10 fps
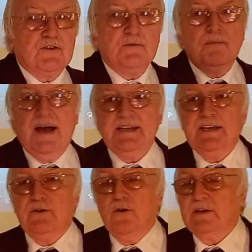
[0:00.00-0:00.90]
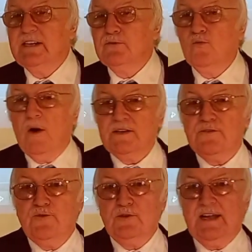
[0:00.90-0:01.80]
and mighty God. He's
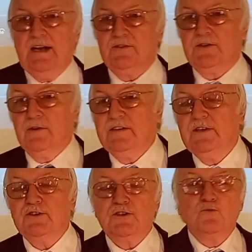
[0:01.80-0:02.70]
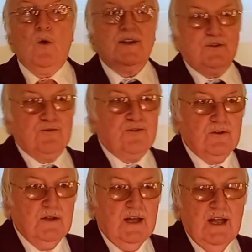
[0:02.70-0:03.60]
wonderful counselor. He's not just
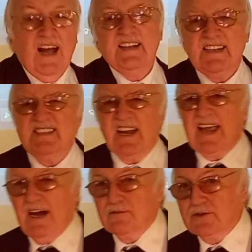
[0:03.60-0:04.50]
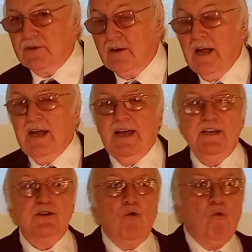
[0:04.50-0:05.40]
wonderful and he's a counselor.
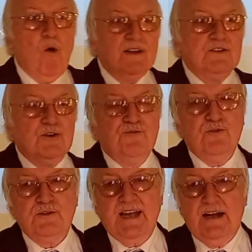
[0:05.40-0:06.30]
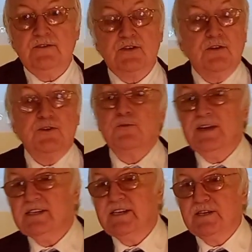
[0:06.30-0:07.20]
He's a wonderful counselor. And the
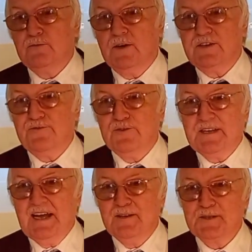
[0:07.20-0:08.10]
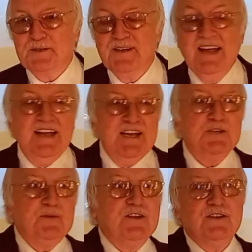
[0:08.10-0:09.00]
reason he's a wonderful counselor is
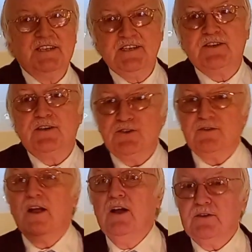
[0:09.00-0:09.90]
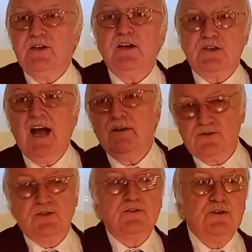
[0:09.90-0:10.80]
because he's got to
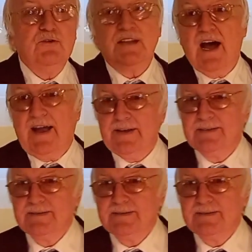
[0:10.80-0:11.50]
counsel you and I.